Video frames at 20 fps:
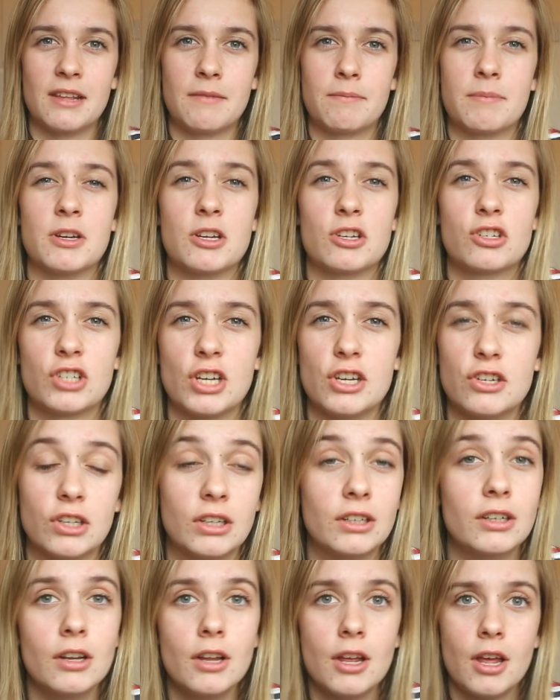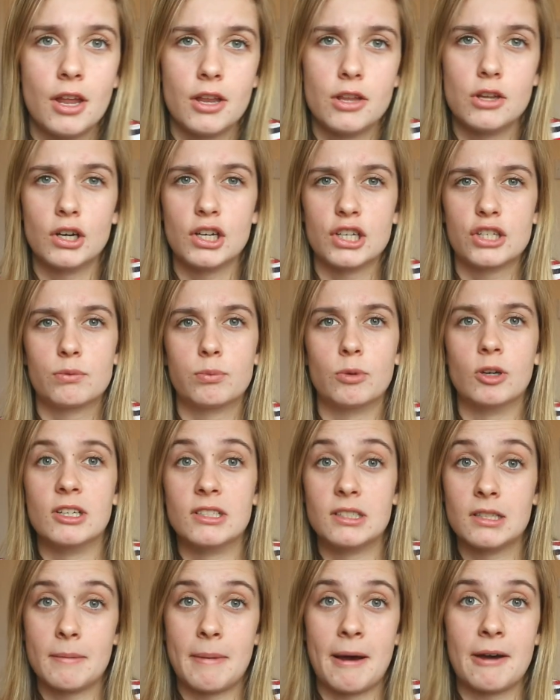they've been exchanging nice
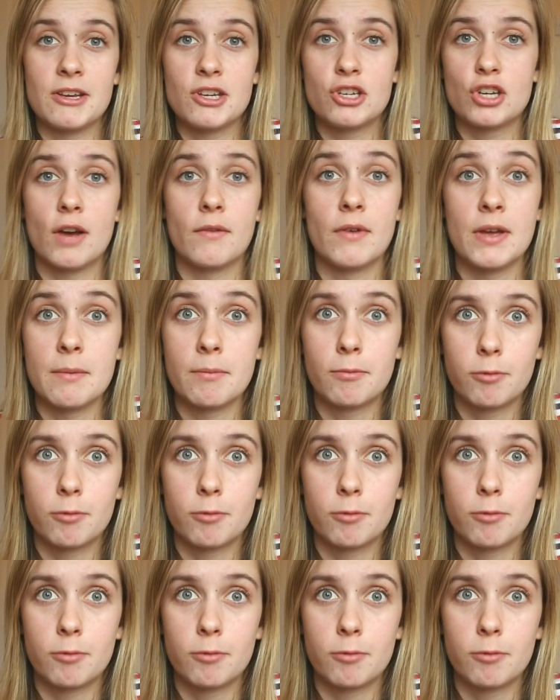words about each other in